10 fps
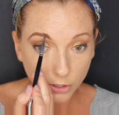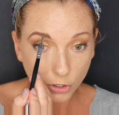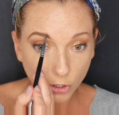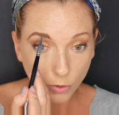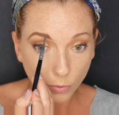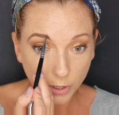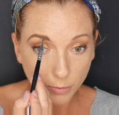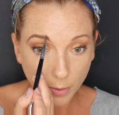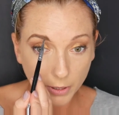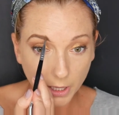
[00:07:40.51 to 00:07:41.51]
you're going to want
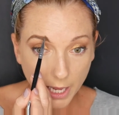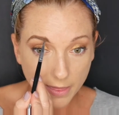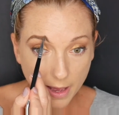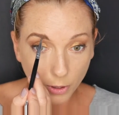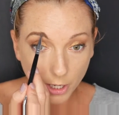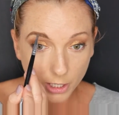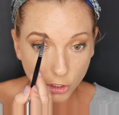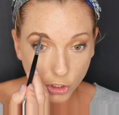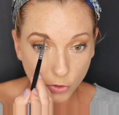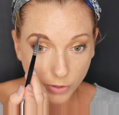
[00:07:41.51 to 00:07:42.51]
to apply that product
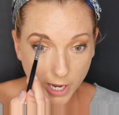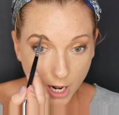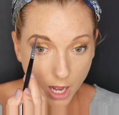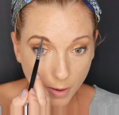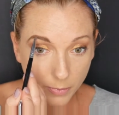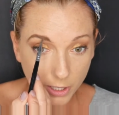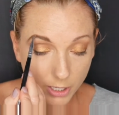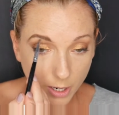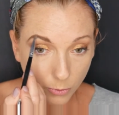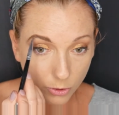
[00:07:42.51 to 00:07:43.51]
straight up in
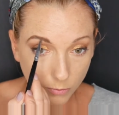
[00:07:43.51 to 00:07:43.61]
an upward